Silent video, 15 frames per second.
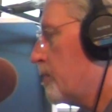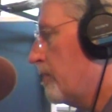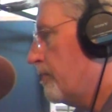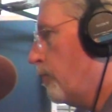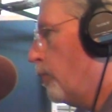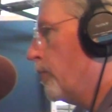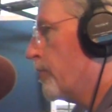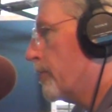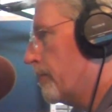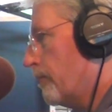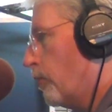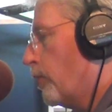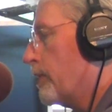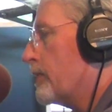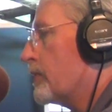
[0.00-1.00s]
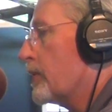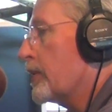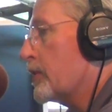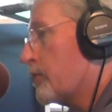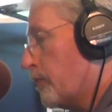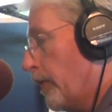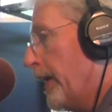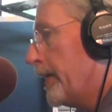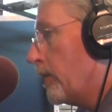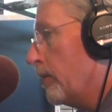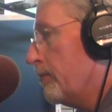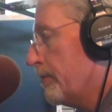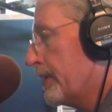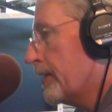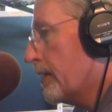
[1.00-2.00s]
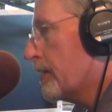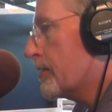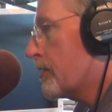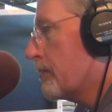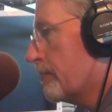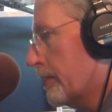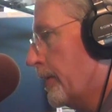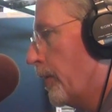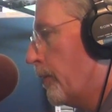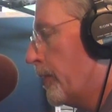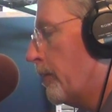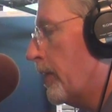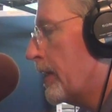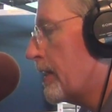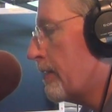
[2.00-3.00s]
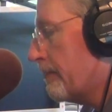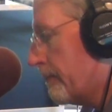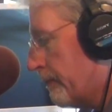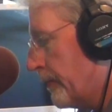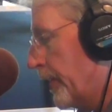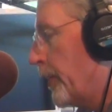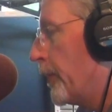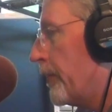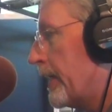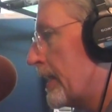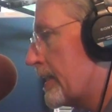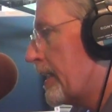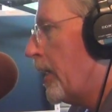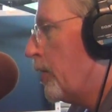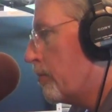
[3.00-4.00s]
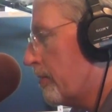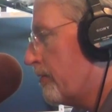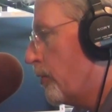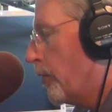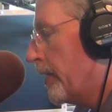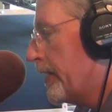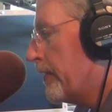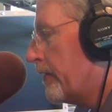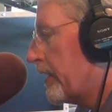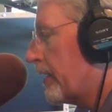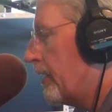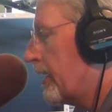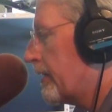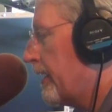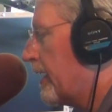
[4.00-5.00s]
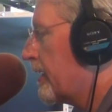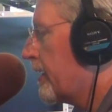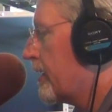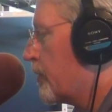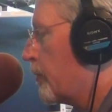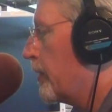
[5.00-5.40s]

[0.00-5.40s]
before the divorce is final, because we want to figure things out before anything like that gets